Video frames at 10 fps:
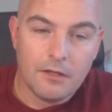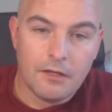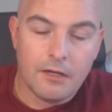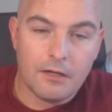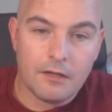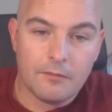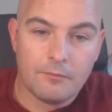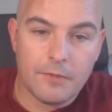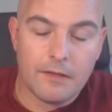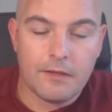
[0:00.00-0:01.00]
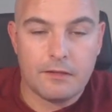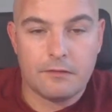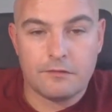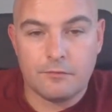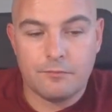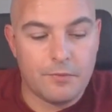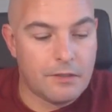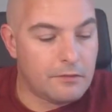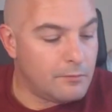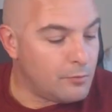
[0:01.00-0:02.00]
And then there's a bit
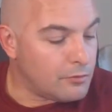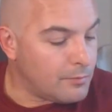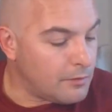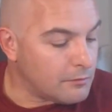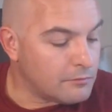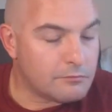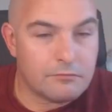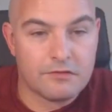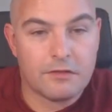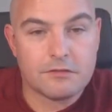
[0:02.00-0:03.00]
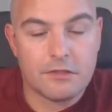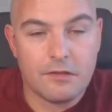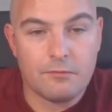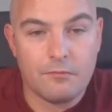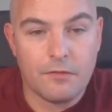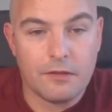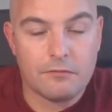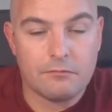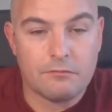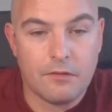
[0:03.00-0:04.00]
in the book about essentially
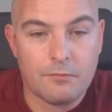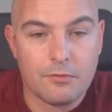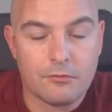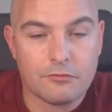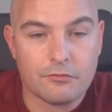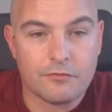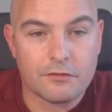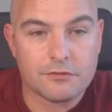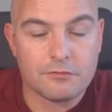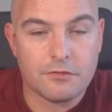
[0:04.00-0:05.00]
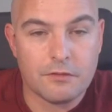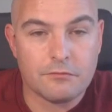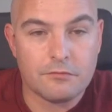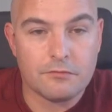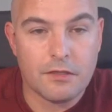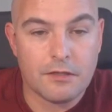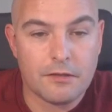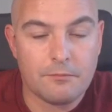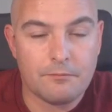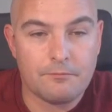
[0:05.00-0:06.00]
they build cross-functional teams.
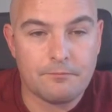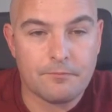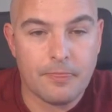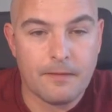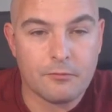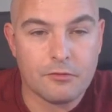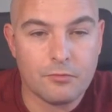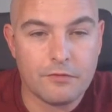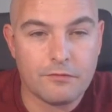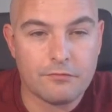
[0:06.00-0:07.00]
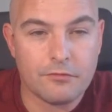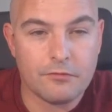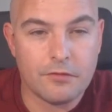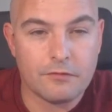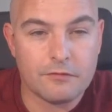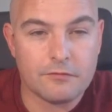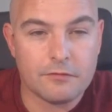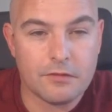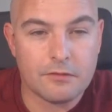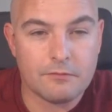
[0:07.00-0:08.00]
I'm going to whiz through this
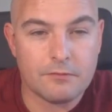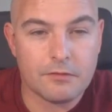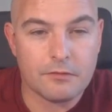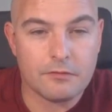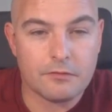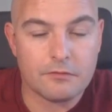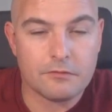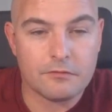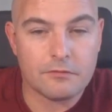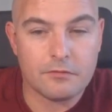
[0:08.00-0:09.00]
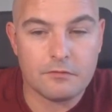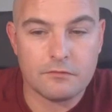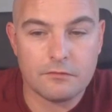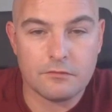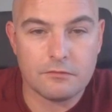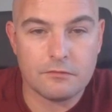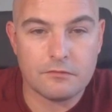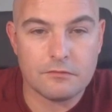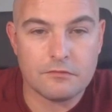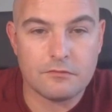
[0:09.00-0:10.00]
because it's not
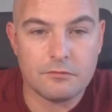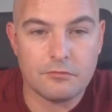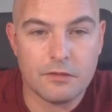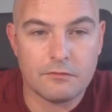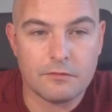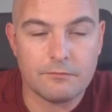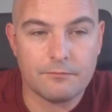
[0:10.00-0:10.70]
super relevant.